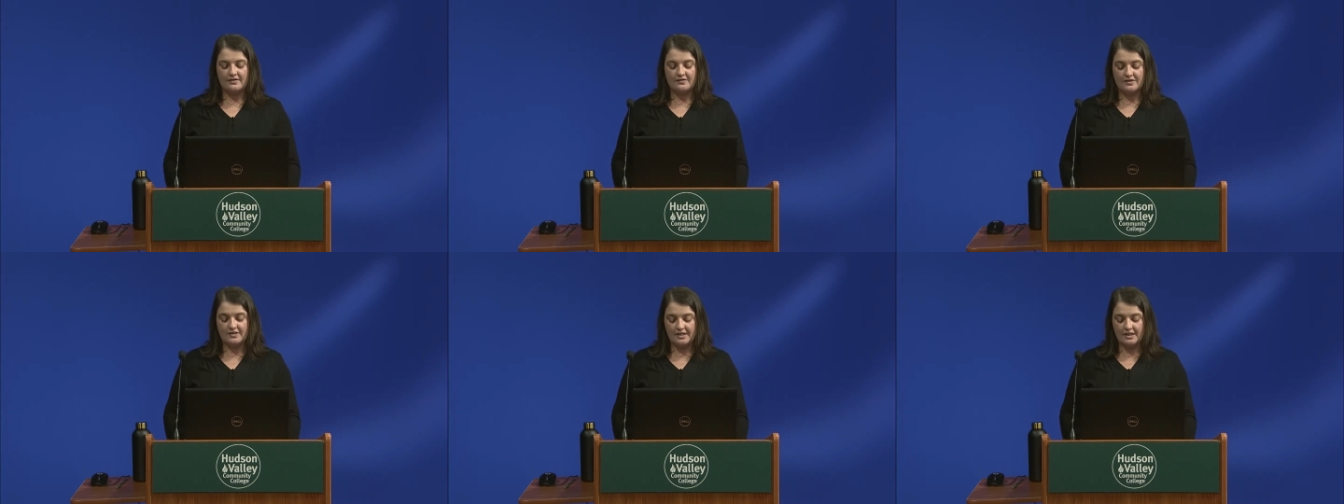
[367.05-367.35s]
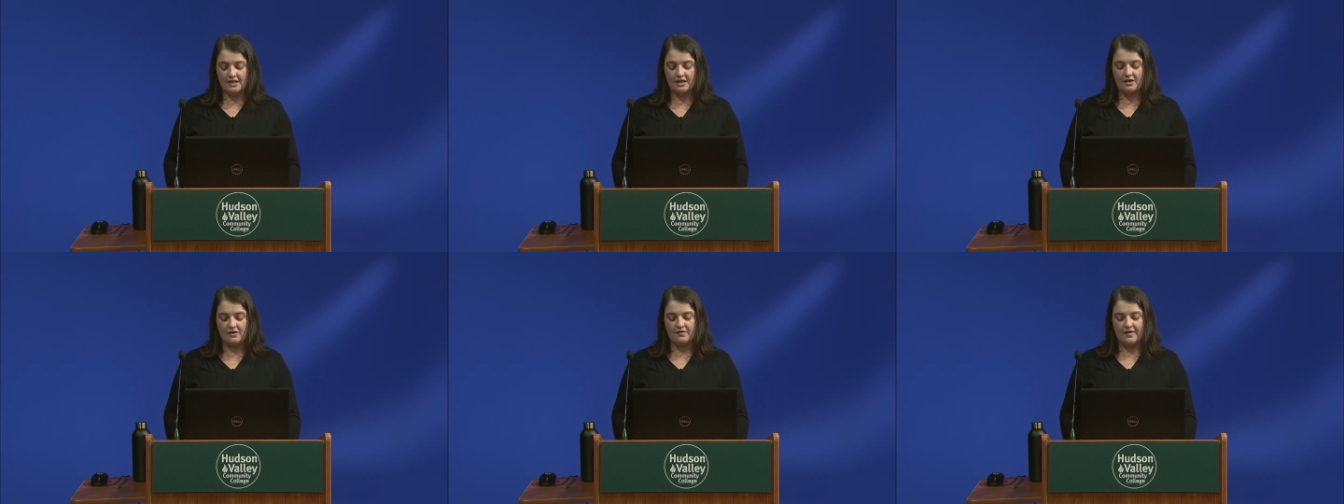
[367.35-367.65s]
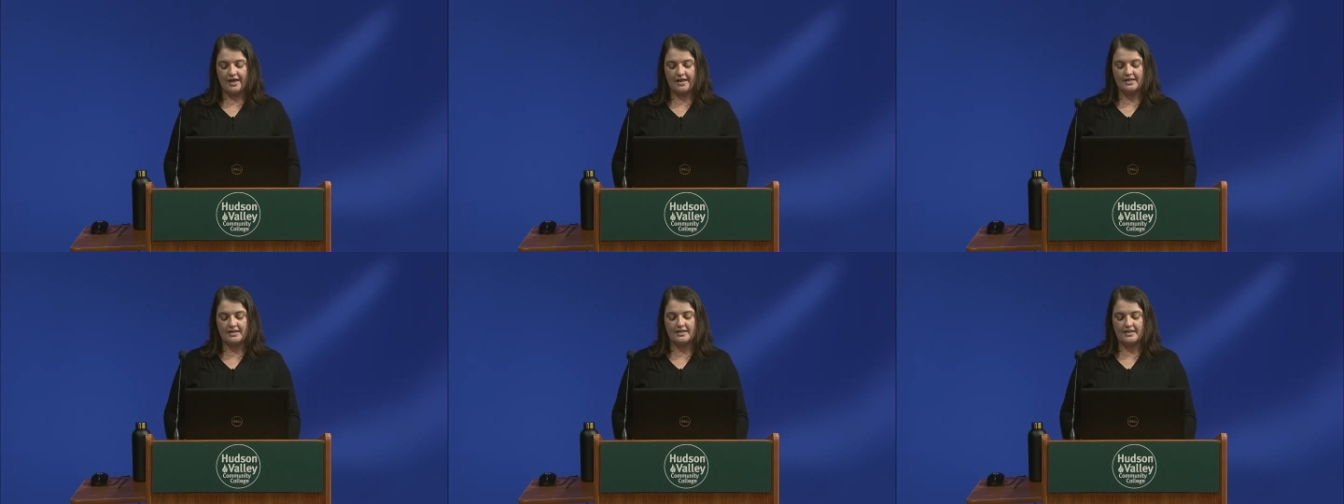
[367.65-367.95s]
Silicon
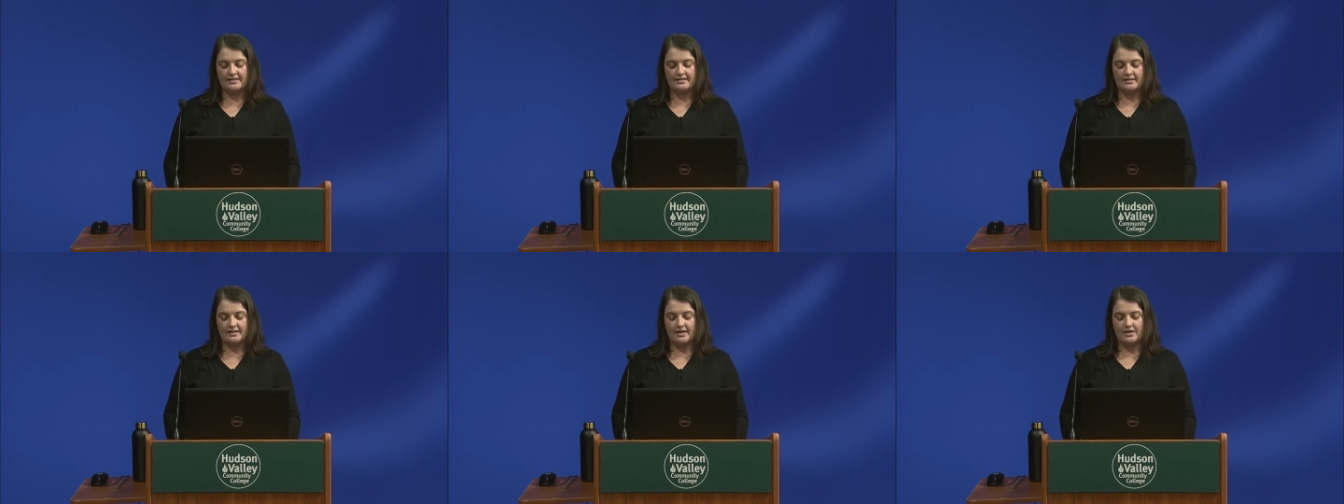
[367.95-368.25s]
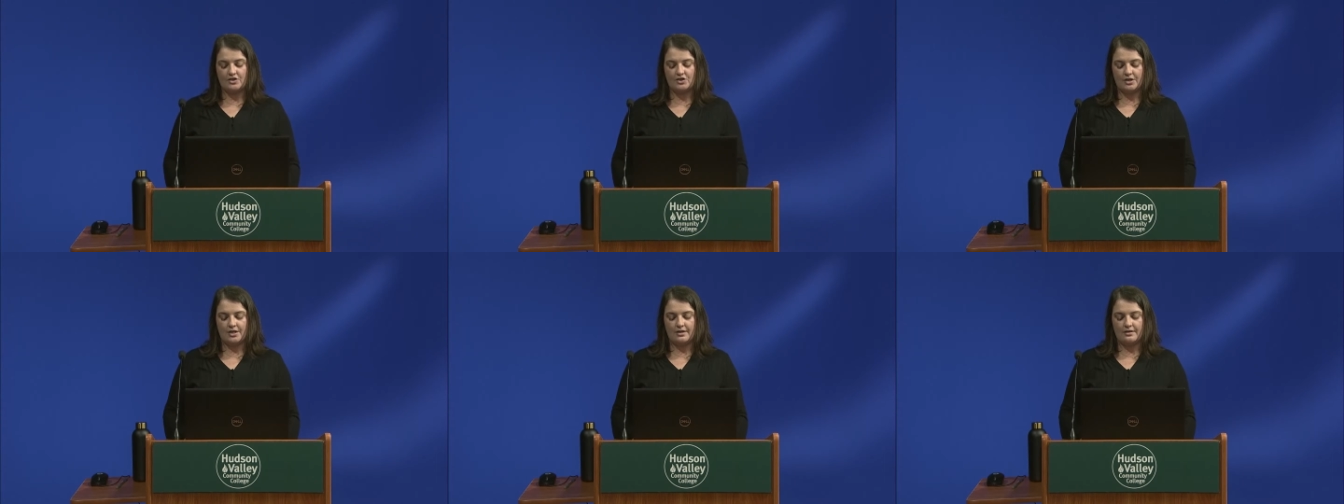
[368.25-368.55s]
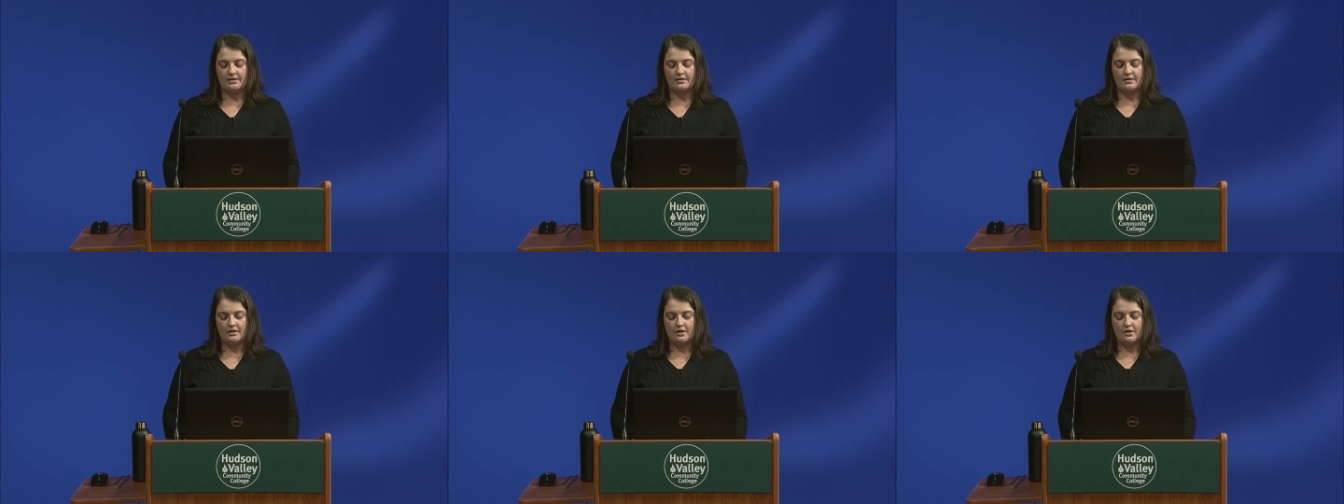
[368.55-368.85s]
Valley
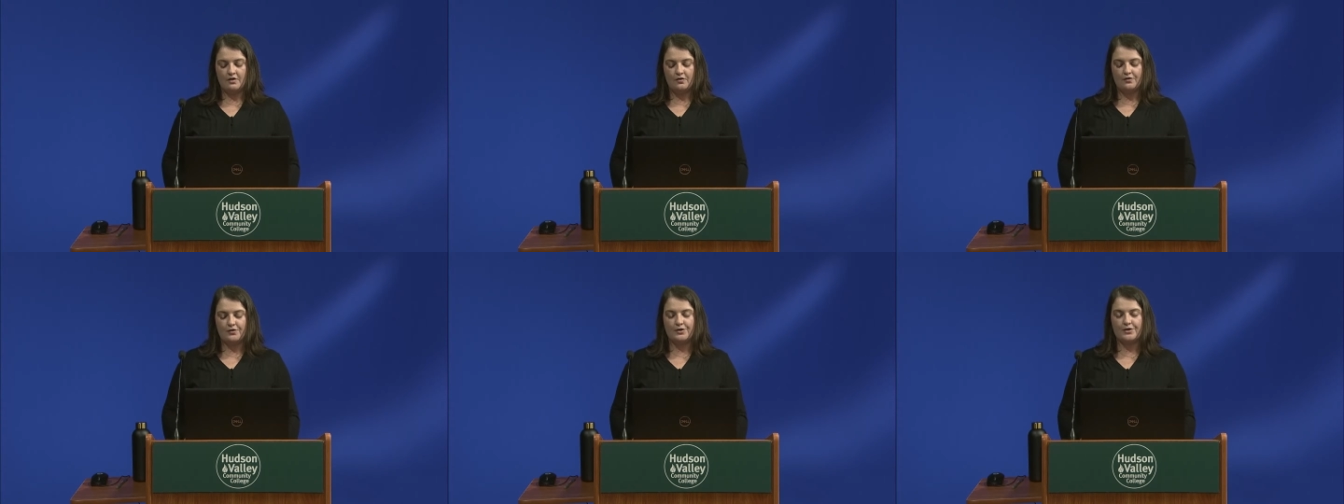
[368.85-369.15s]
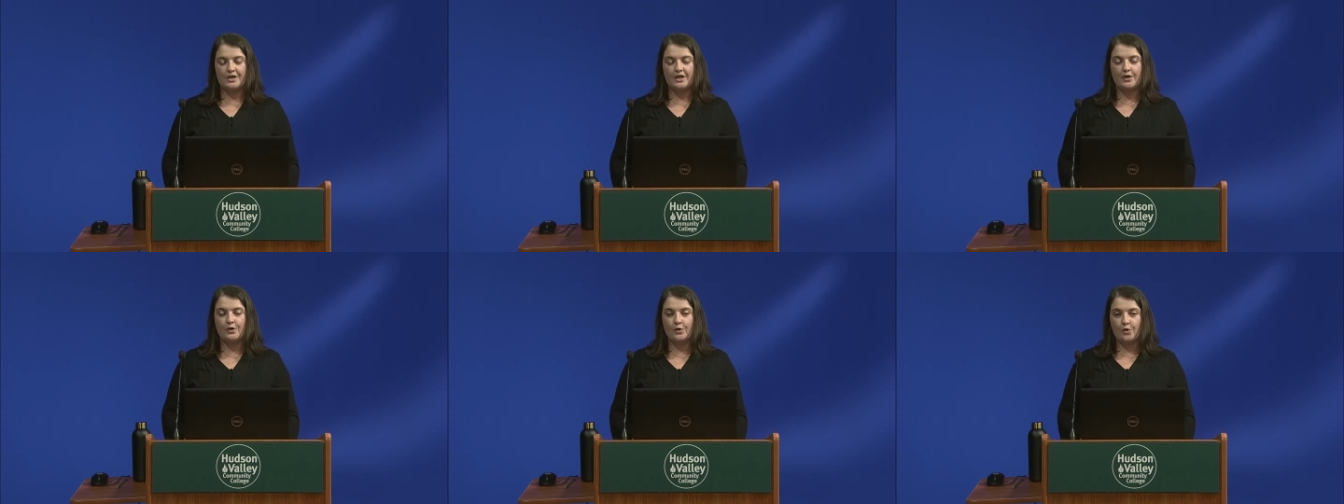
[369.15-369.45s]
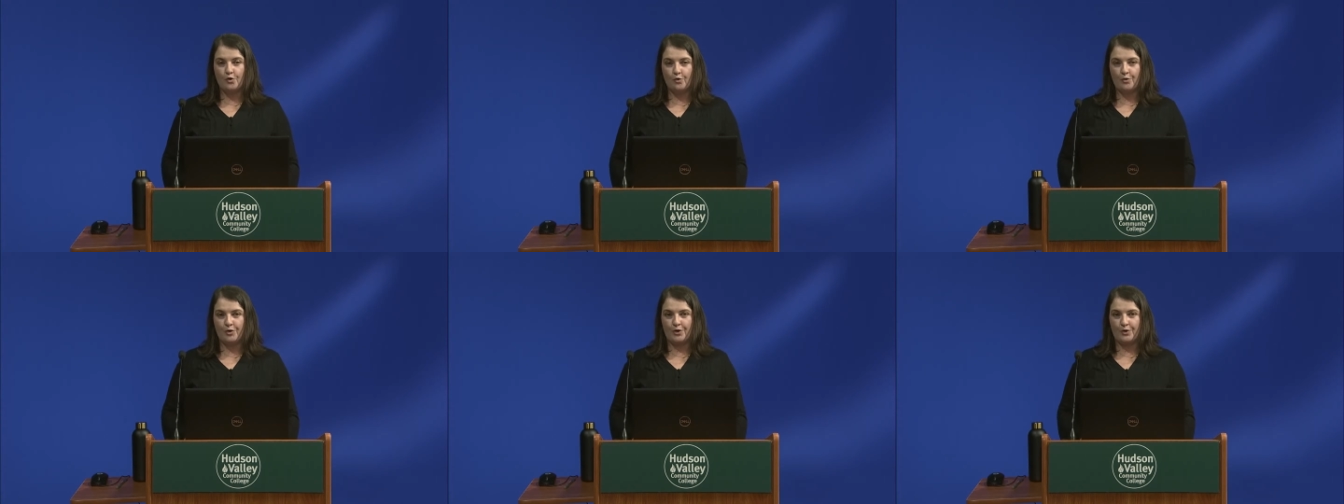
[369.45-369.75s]
destination for the
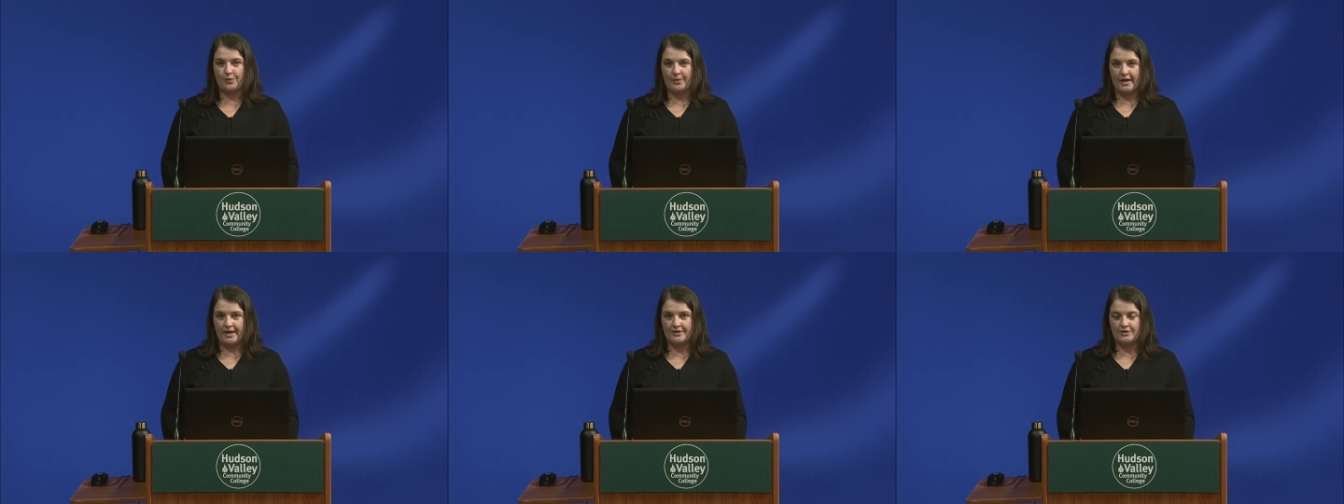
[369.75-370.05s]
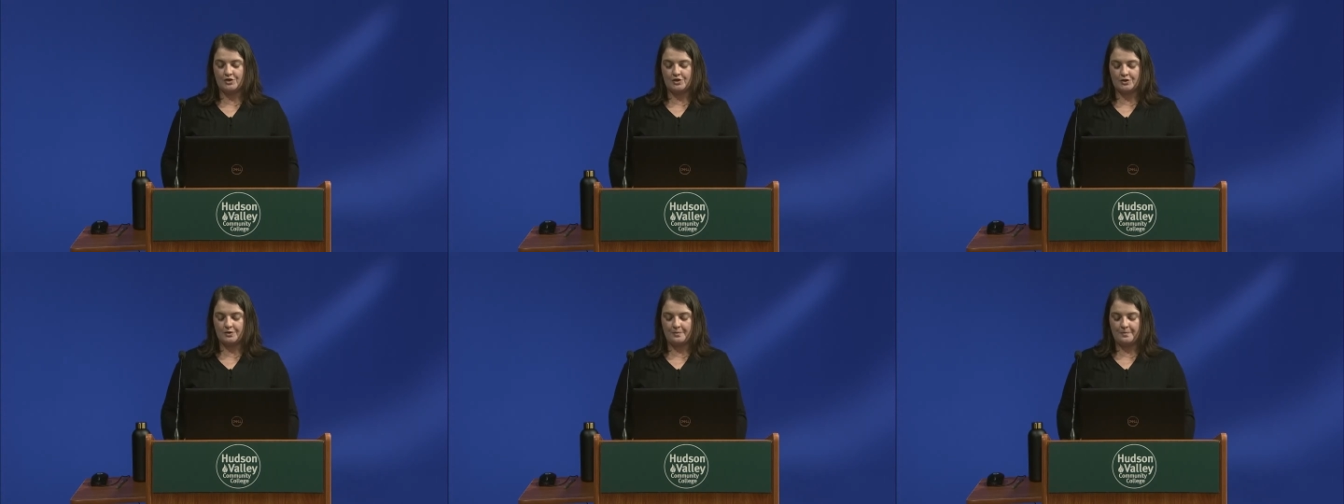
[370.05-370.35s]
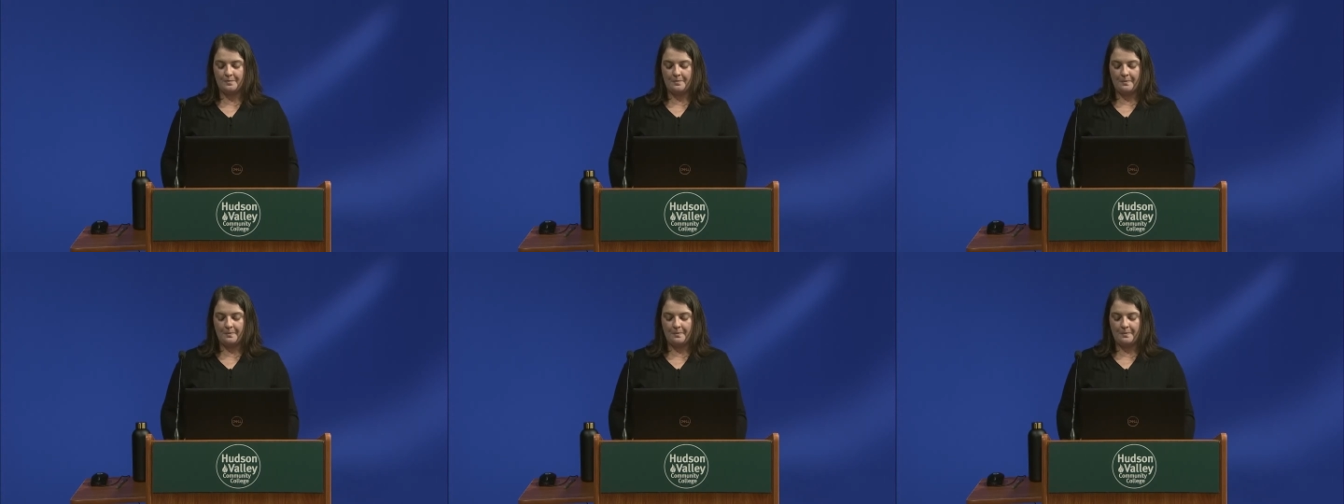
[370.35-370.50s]
uber rich.